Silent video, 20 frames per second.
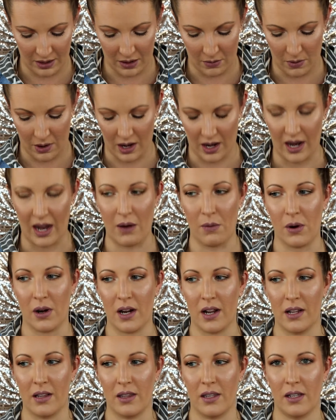I wanted. I
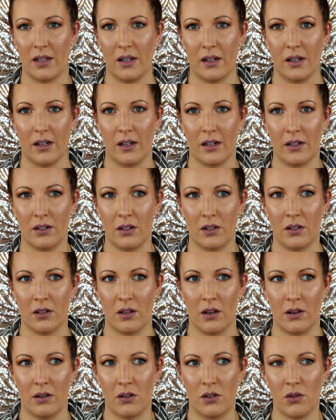wanted the
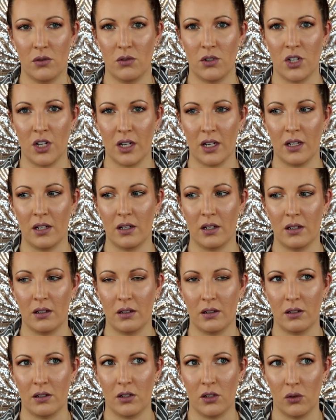2 chicken
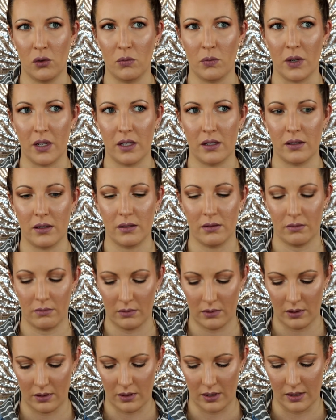chalupas.
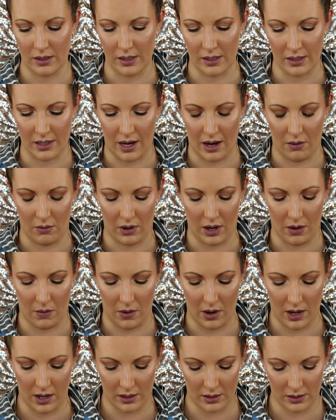This is not what I
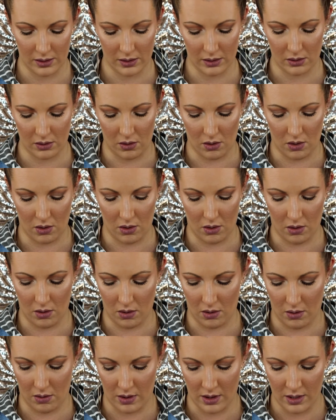wanted.
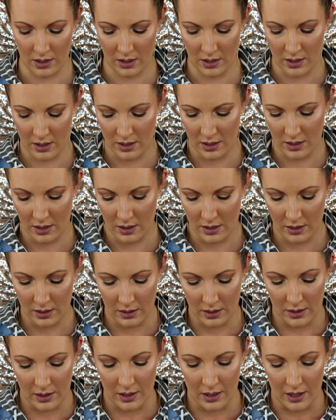So,
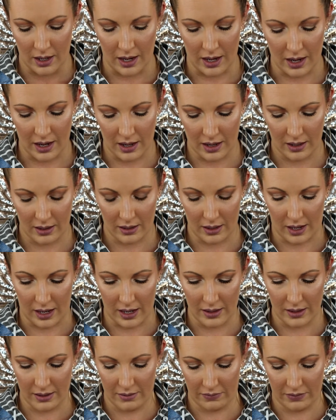and
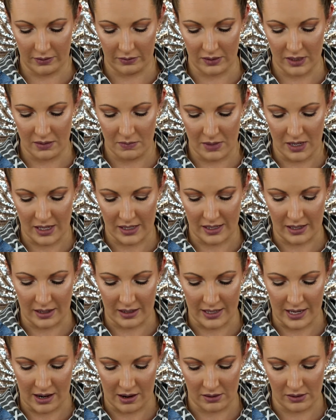I live 15 minutes out of
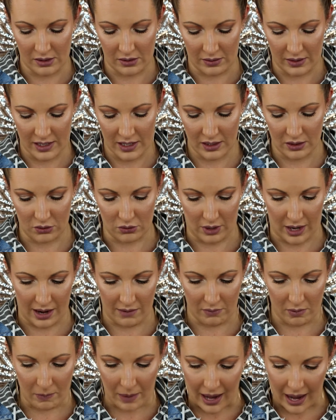town, so I ain't
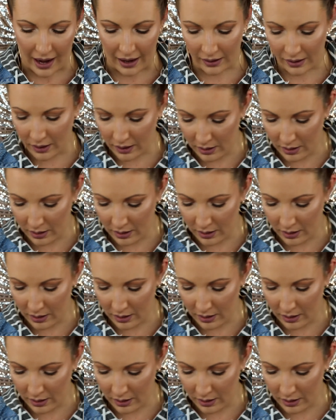driving back.